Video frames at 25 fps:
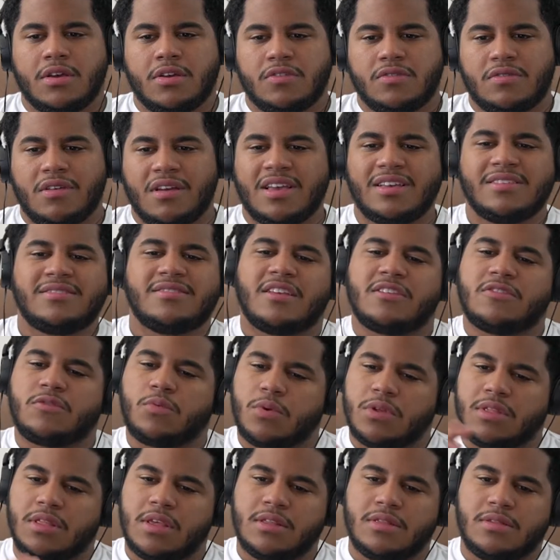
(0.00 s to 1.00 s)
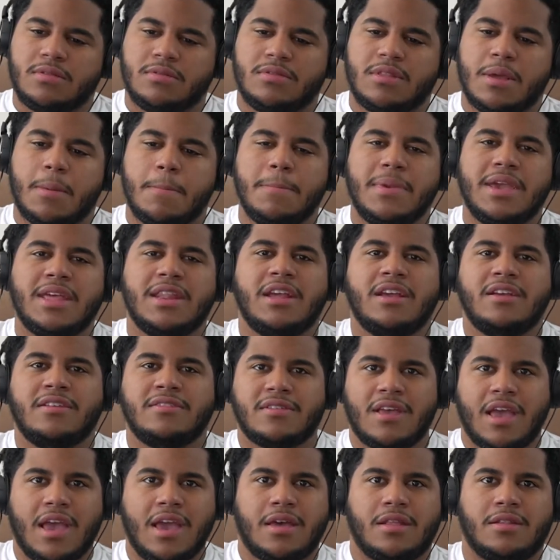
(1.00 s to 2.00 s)
So I guess that's where the
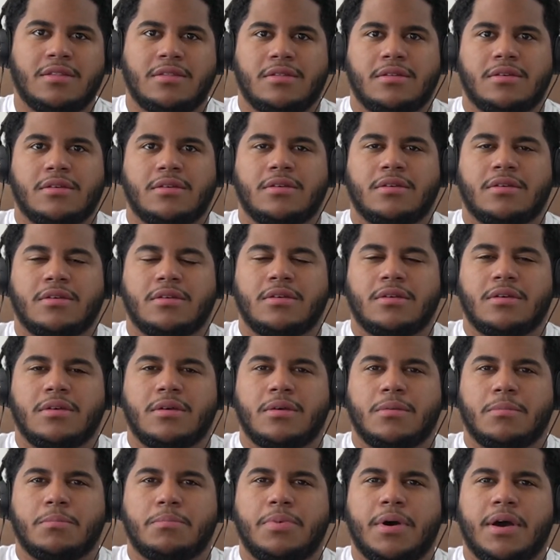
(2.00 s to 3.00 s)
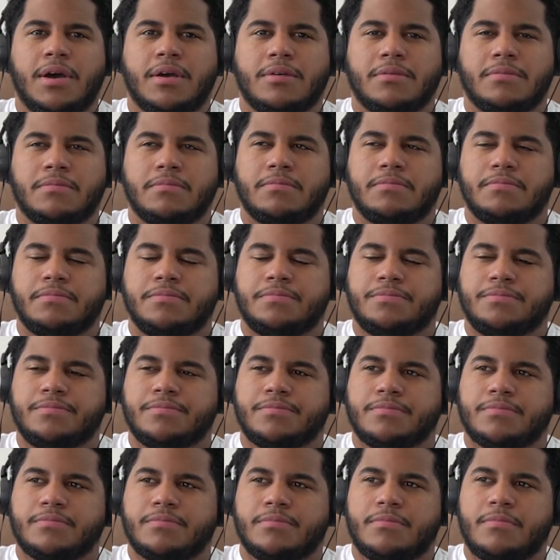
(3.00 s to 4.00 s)
meanings end. But
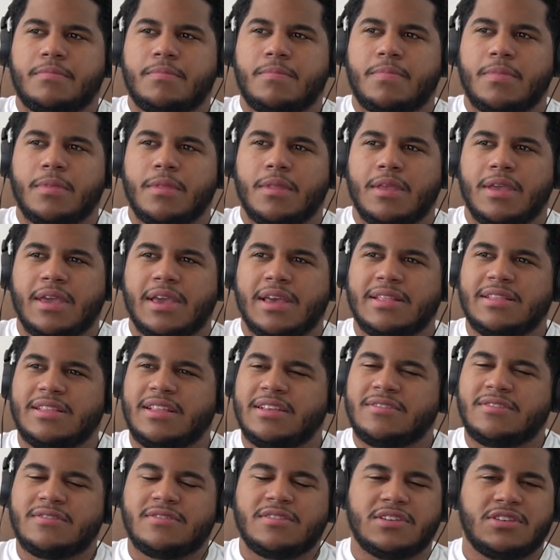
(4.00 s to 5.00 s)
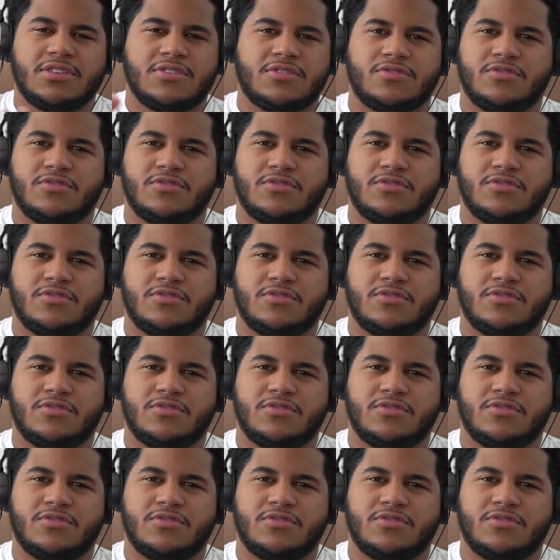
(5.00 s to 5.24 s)
this is such a